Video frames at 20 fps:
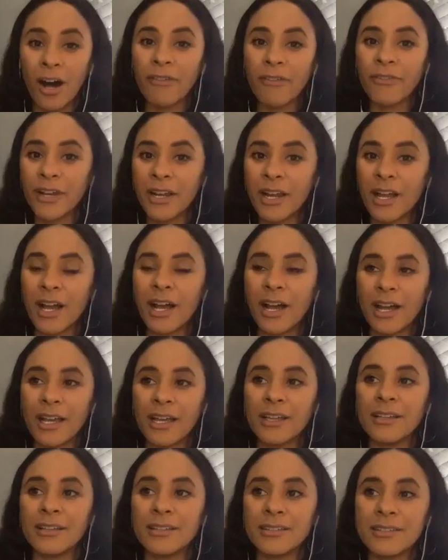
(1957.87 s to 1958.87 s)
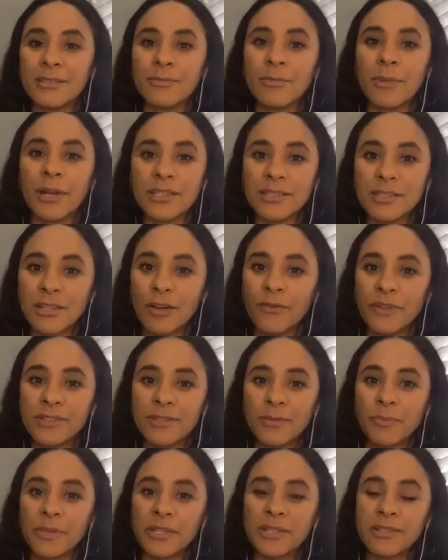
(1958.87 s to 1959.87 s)
often I see myself
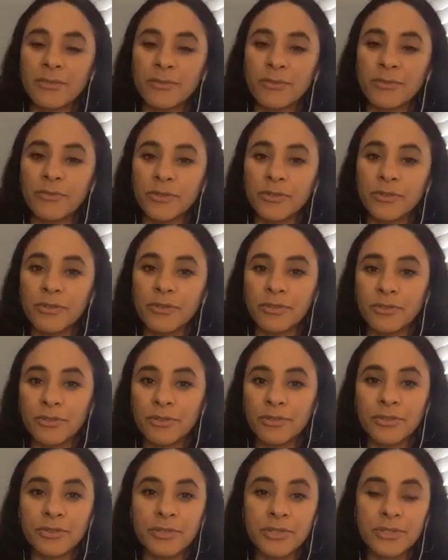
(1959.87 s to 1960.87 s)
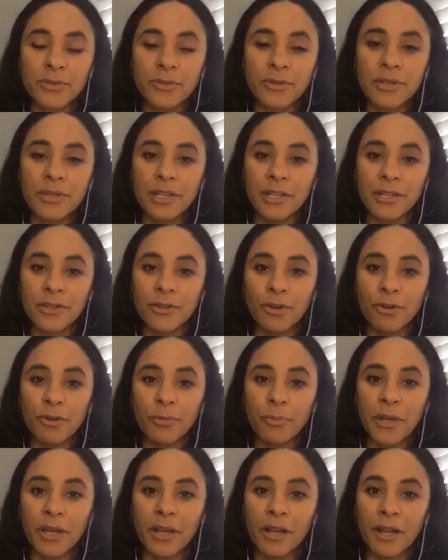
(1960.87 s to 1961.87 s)
as a piece of fruit in a grocery store that you
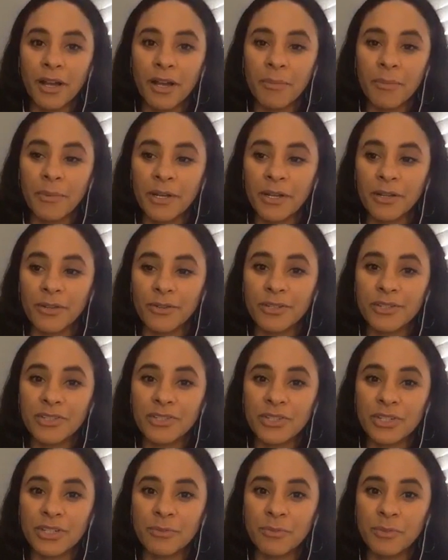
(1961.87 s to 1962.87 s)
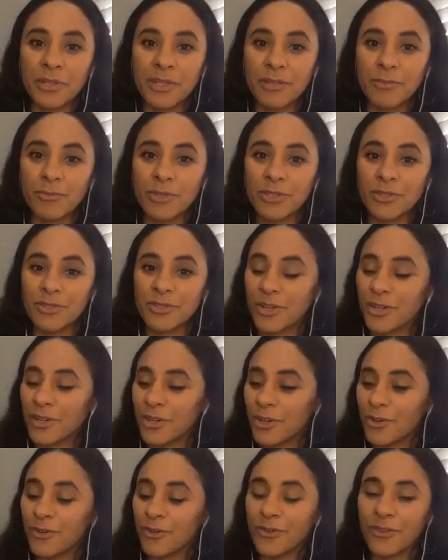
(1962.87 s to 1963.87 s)
go to pick up and it looks good, but then when you
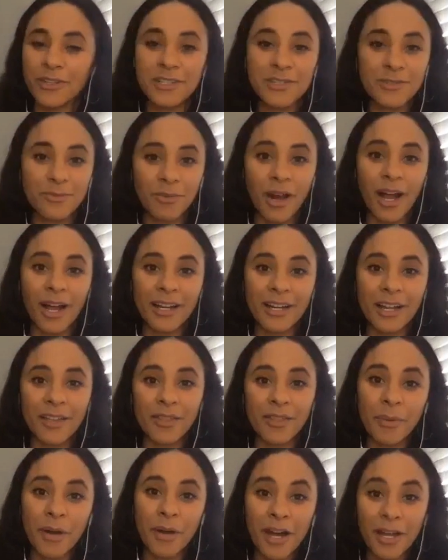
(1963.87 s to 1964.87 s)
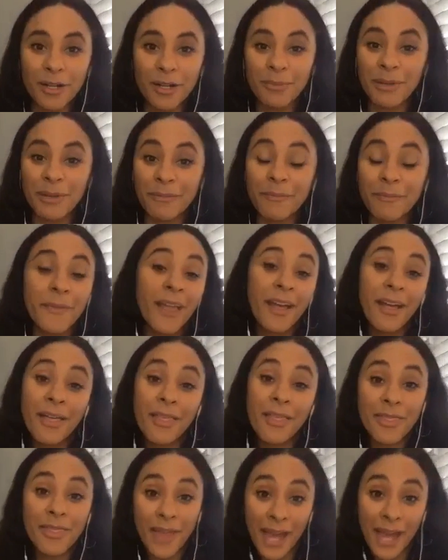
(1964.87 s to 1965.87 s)
turn it over, it's rotten on the bottom and
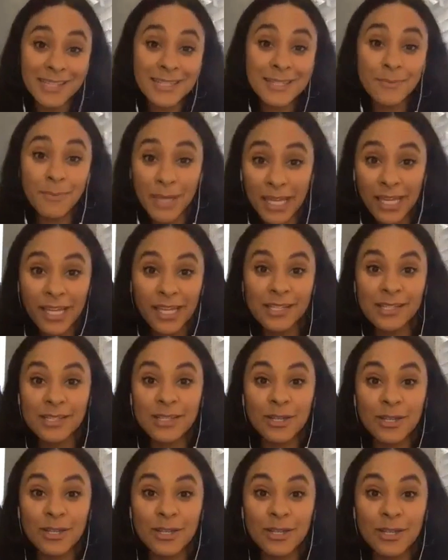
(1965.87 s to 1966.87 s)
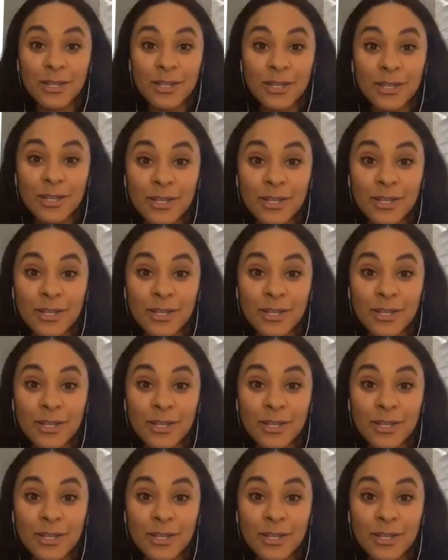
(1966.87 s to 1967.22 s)
that's me. So I've